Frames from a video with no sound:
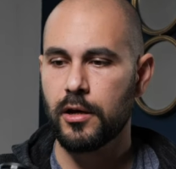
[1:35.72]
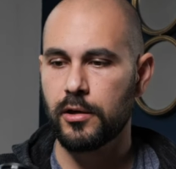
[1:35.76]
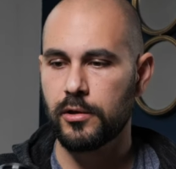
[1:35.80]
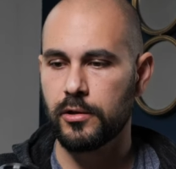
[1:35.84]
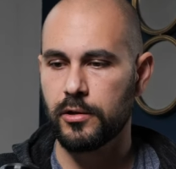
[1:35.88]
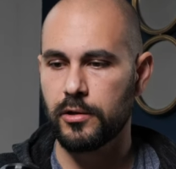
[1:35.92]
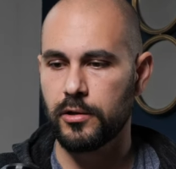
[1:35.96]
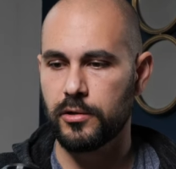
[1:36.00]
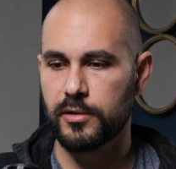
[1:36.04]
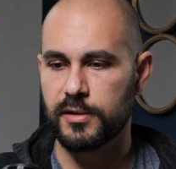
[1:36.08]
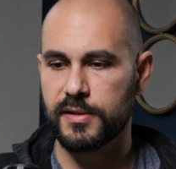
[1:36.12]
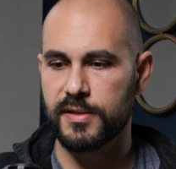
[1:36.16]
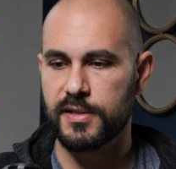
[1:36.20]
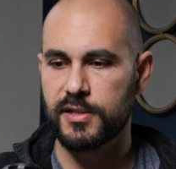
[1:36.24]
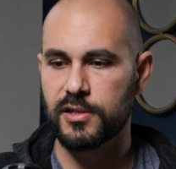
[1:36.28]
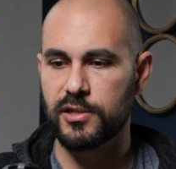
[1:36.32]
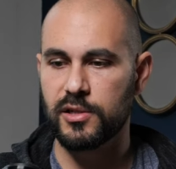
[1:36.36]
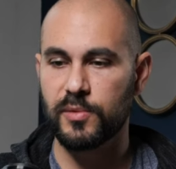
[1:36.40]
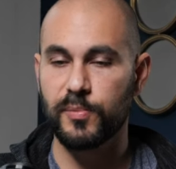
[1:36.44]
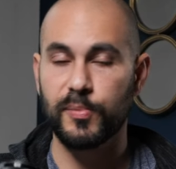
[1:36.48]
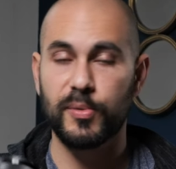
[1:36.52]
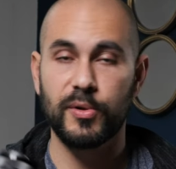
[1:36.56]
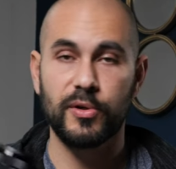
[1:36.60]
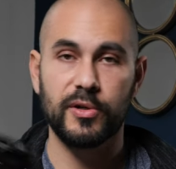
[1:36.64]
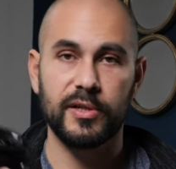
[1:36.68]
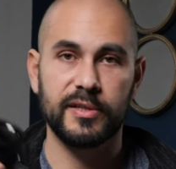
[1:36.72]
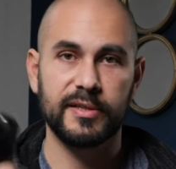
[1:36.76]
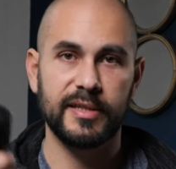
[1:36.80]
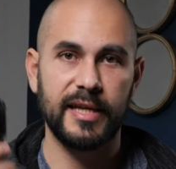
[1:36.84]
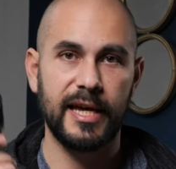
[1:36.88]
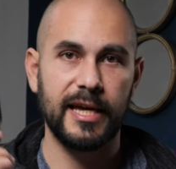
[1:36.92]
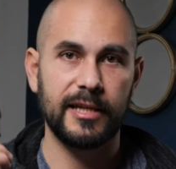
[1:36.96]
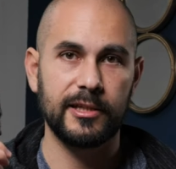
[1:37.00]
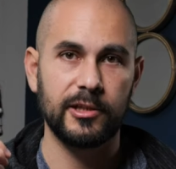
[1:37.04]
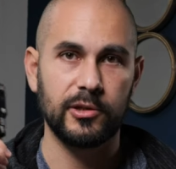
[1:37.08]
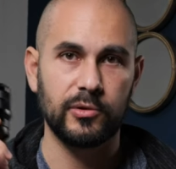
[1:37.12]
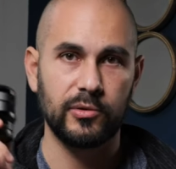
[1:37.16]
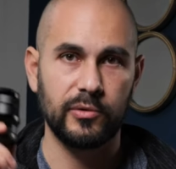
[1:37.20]
or
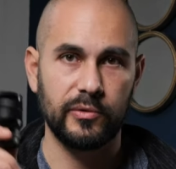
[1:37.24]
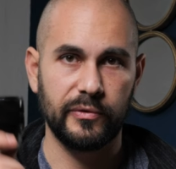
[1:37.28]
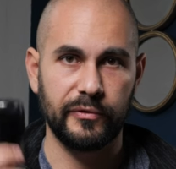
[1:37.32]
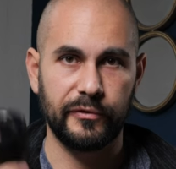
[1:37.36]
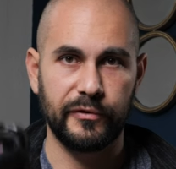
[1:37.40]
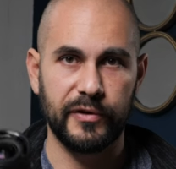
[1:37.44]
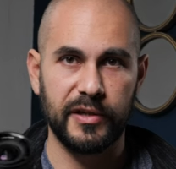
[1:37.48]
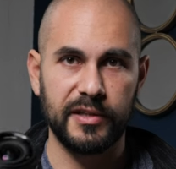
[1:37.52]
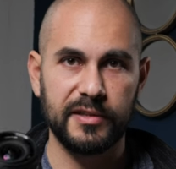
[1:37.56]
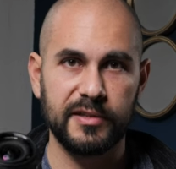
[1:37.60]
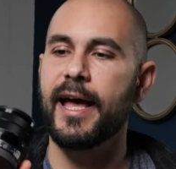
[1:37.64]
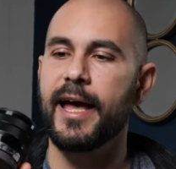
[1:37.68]
0.82 feet,